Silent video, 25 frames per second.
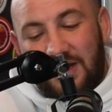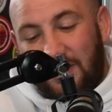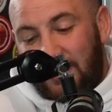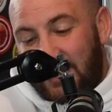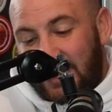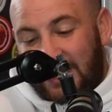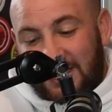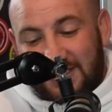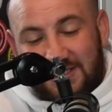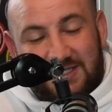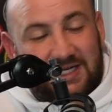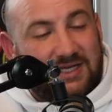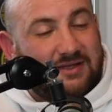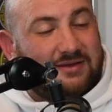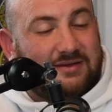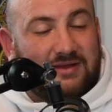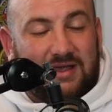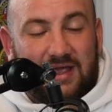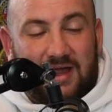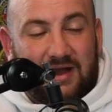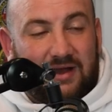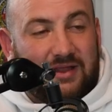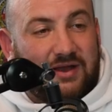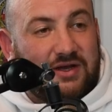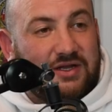Now, like I said
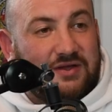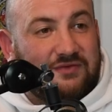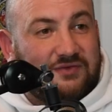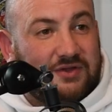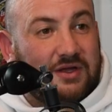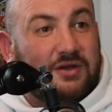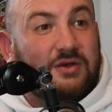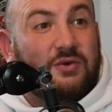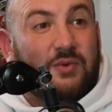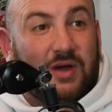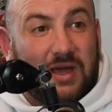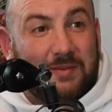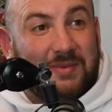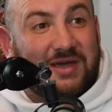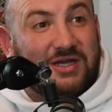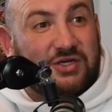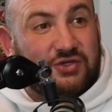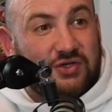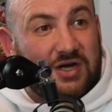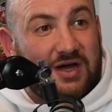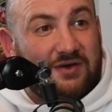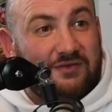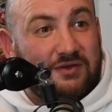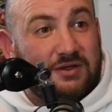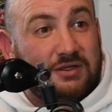earlier, you've done quite a bit of
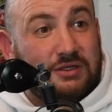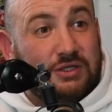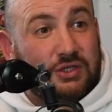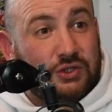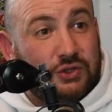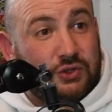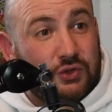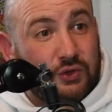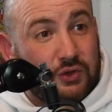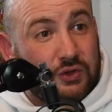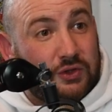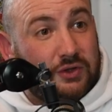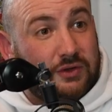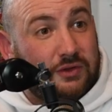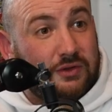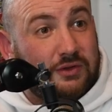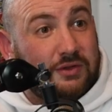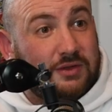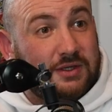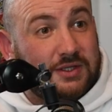travelling. You took yeah, yeah.